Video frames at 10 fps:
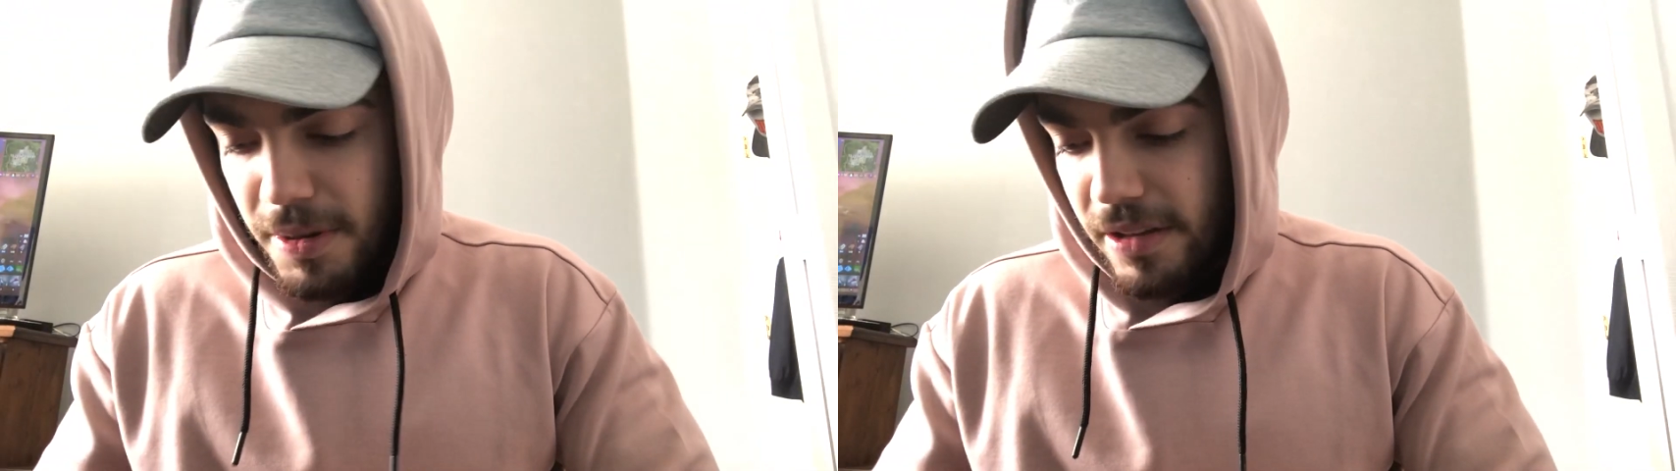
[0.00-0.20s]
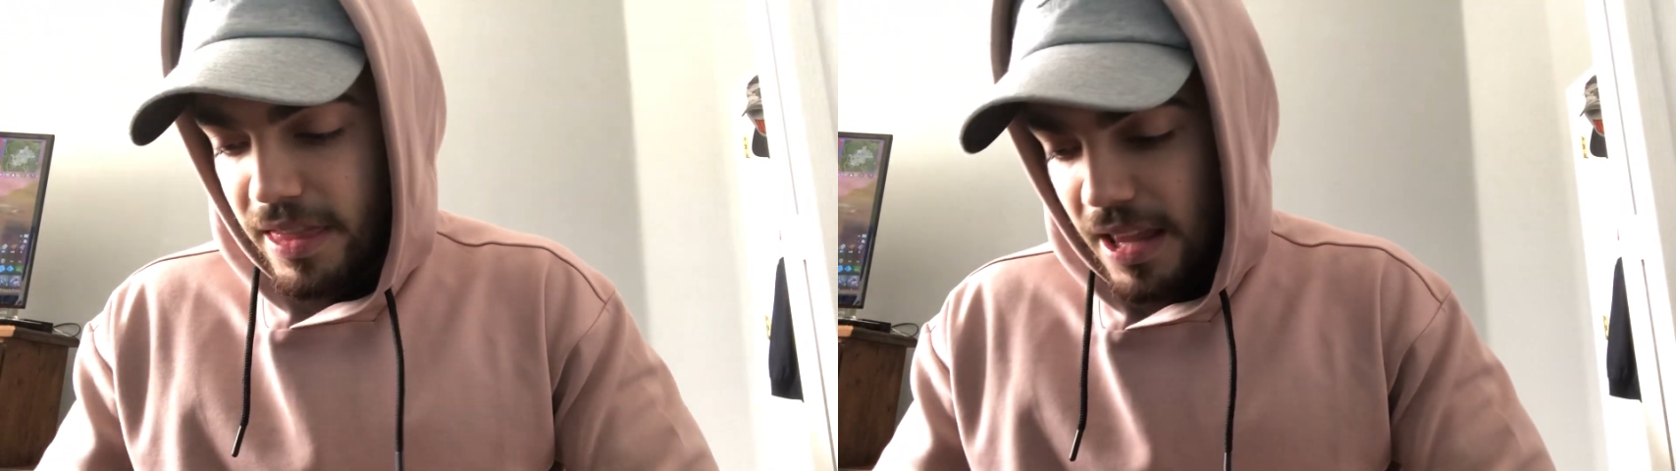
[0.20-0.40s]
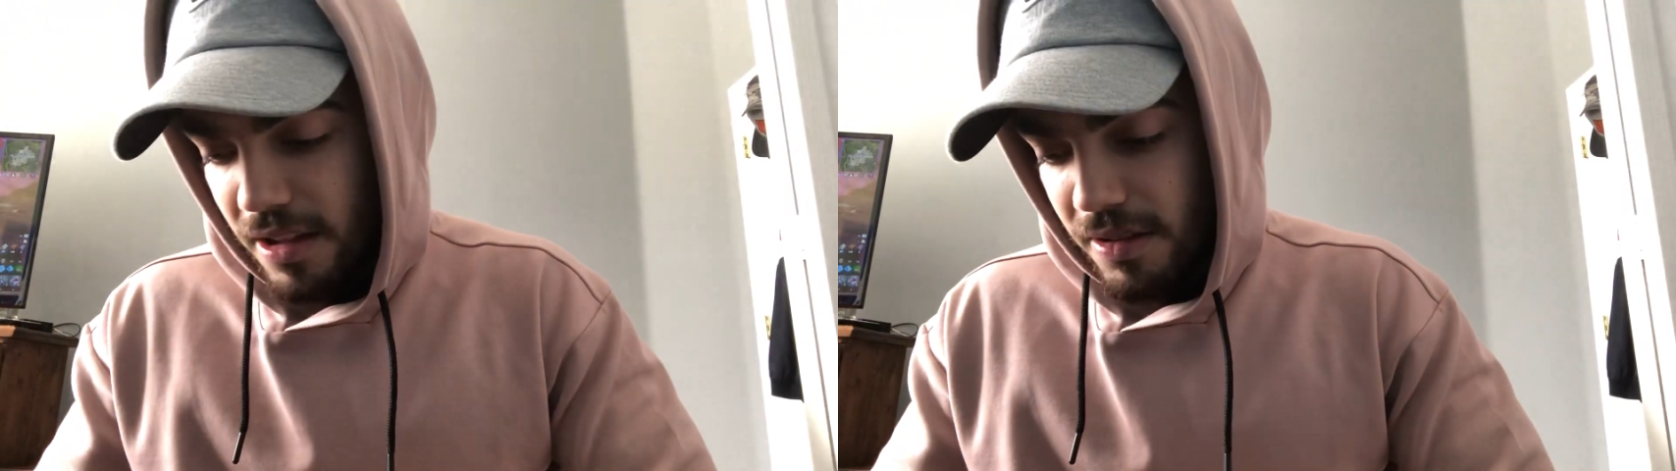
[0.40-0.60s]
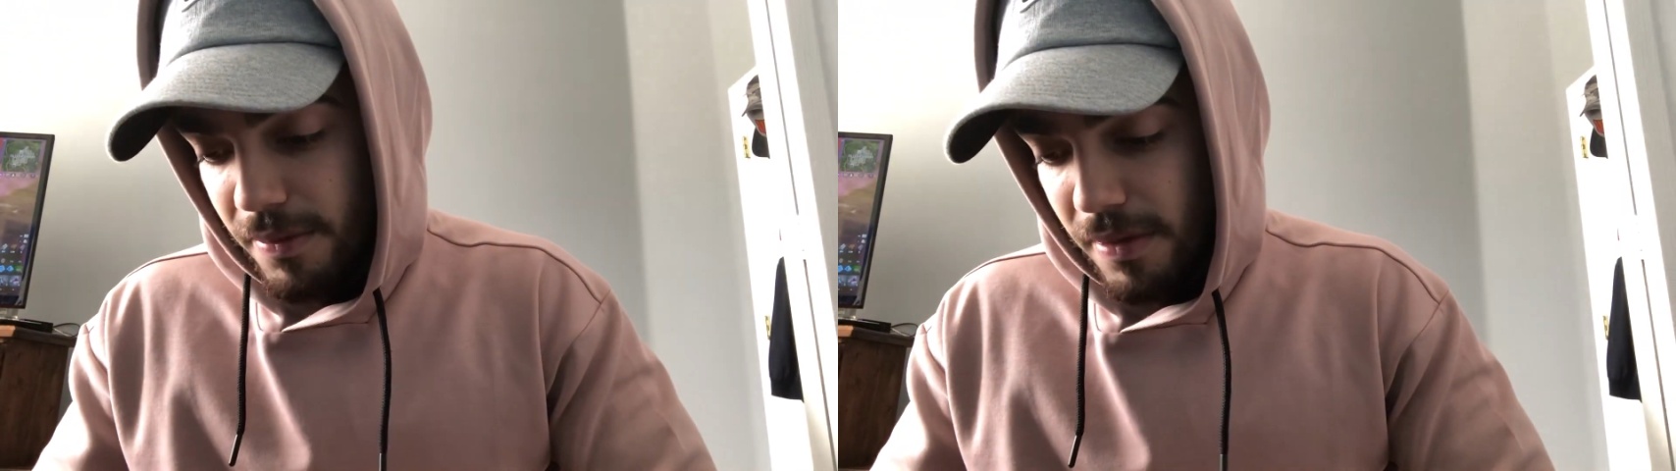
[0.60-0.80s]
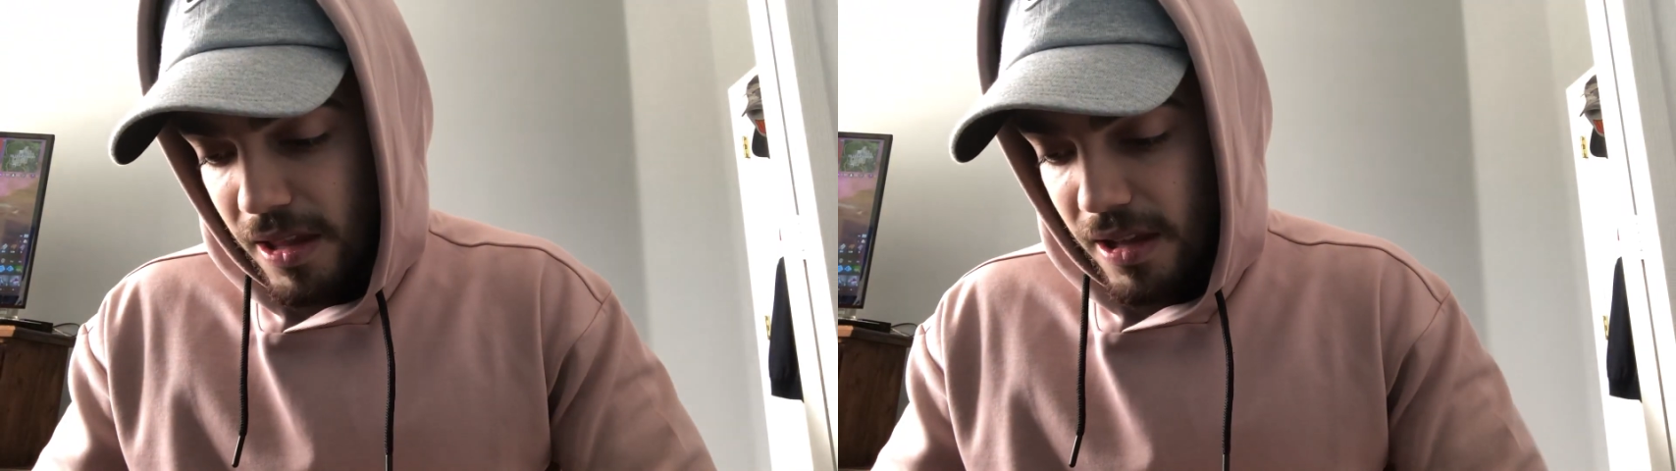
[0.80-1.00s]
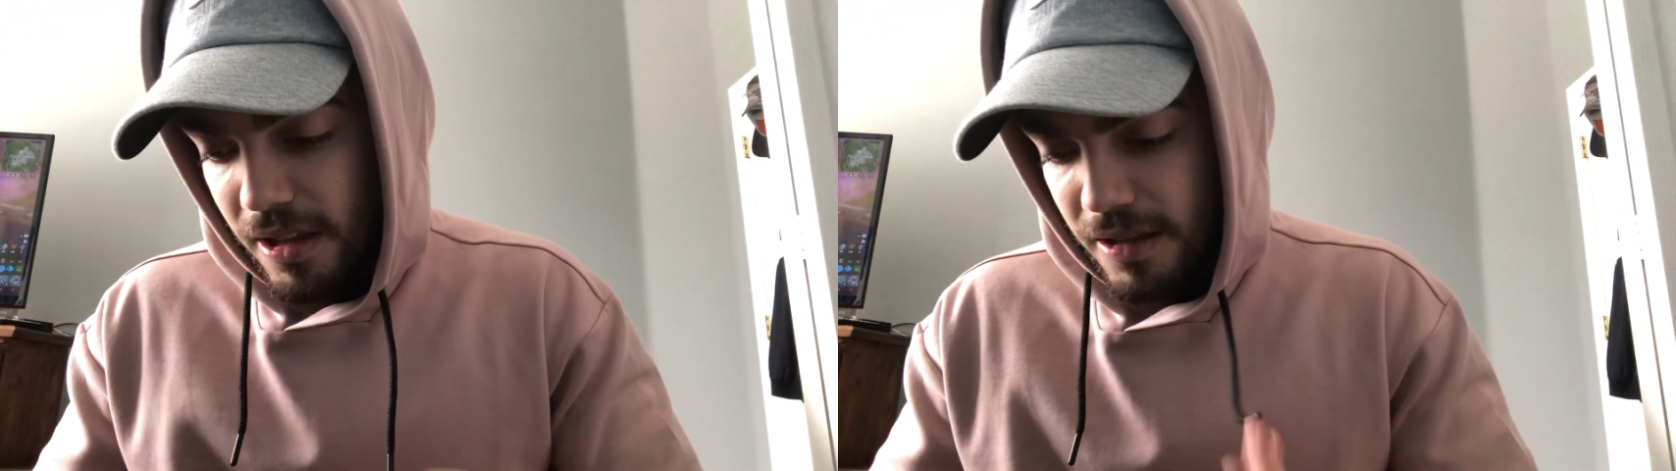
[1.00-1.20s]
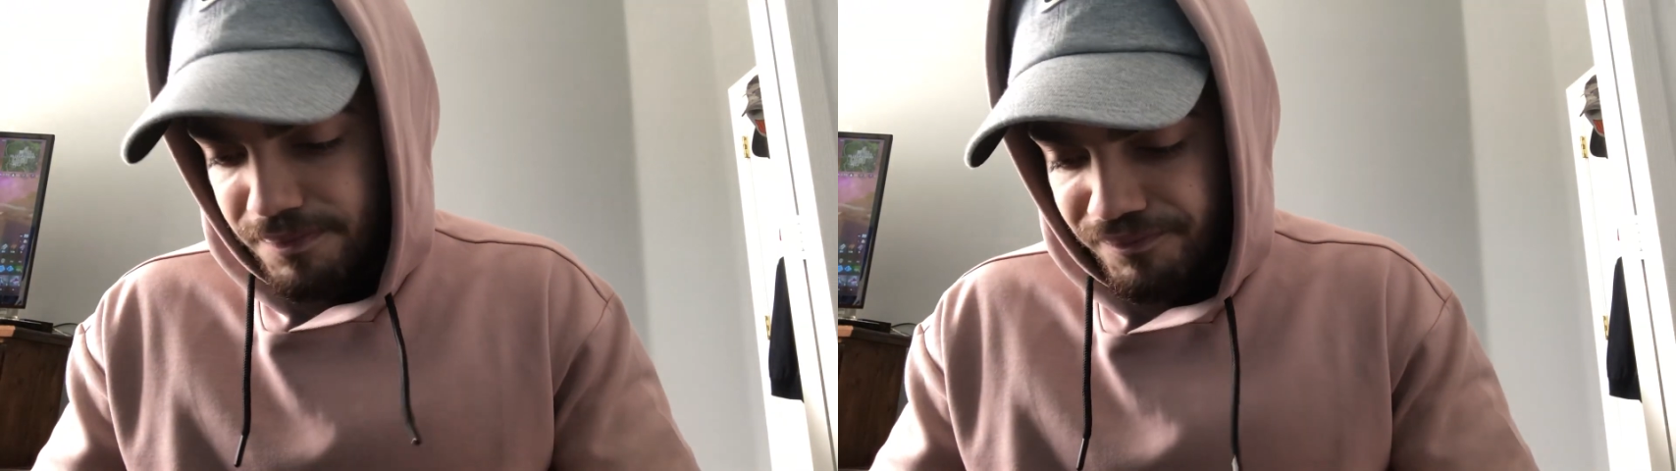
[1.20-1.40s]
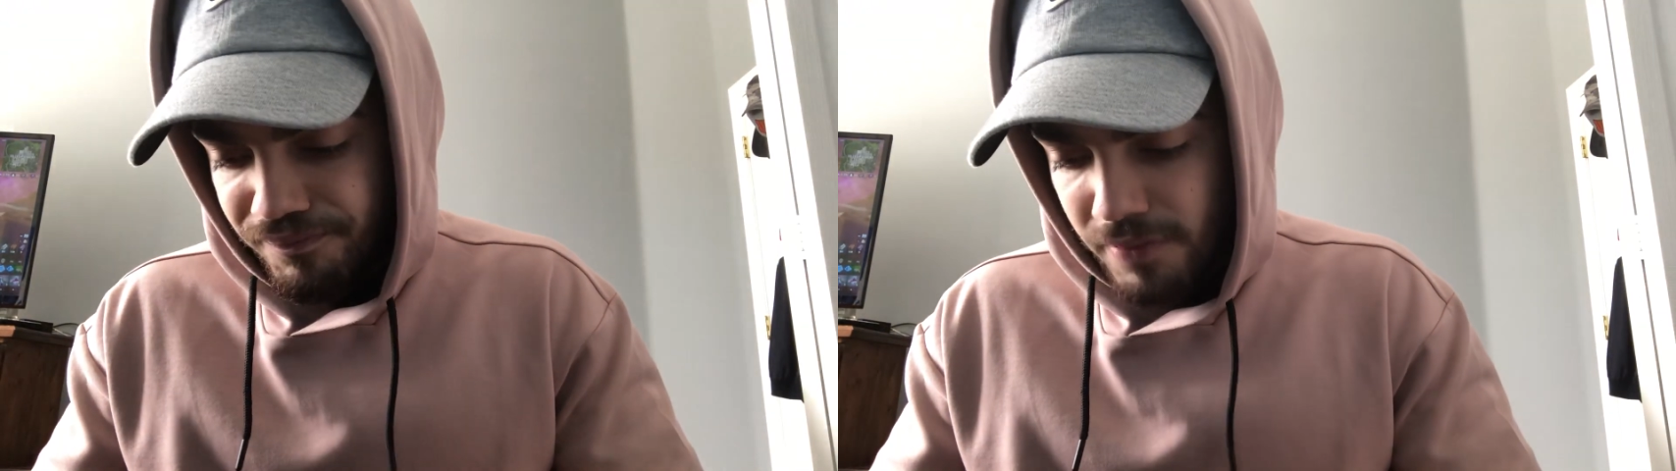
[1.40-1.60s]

bit of things of the